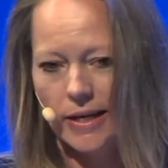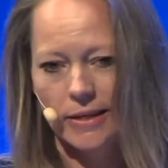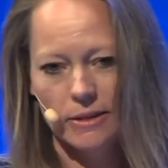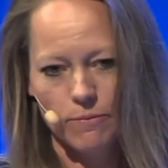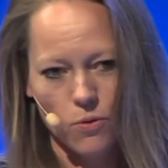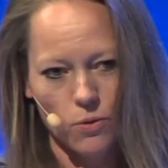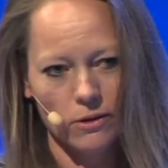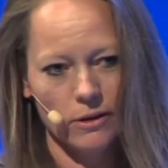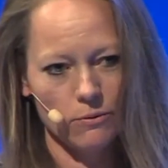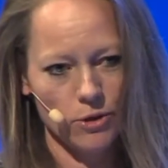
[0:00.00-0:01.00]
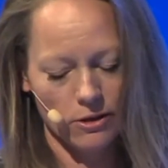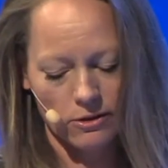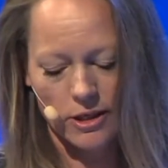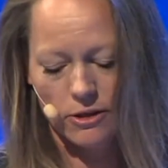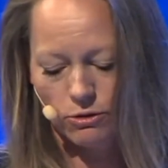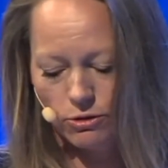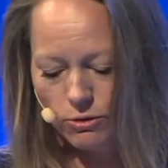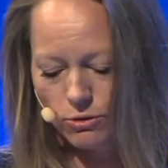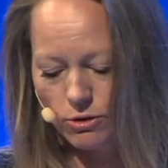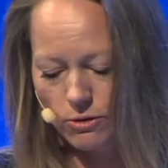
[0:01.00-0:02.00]
And it's important that we continue to
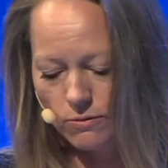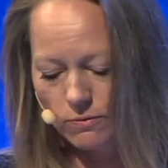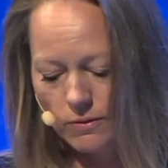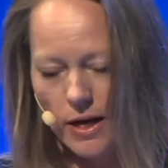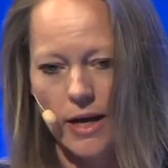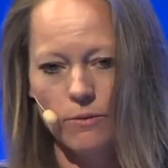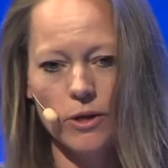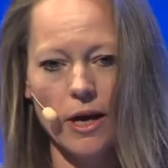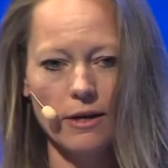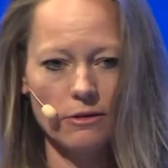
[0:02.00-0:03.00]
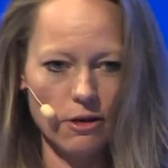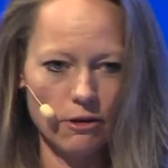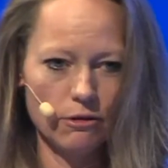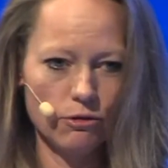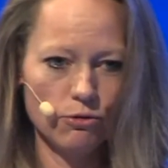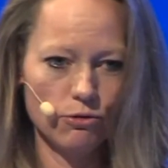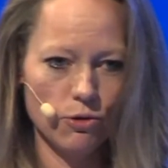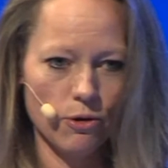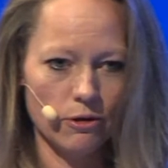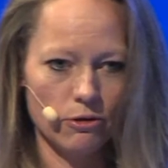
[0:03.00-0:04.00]
do so, and we ask others to
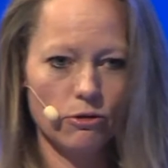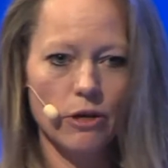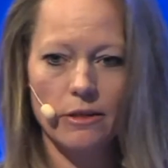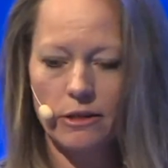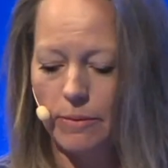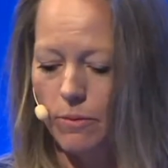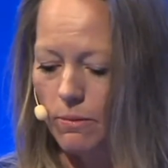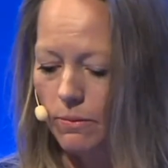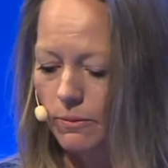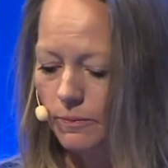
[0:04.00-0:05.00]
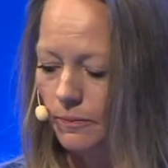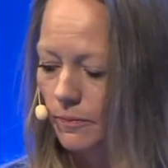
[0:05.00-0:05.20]
join us and step up.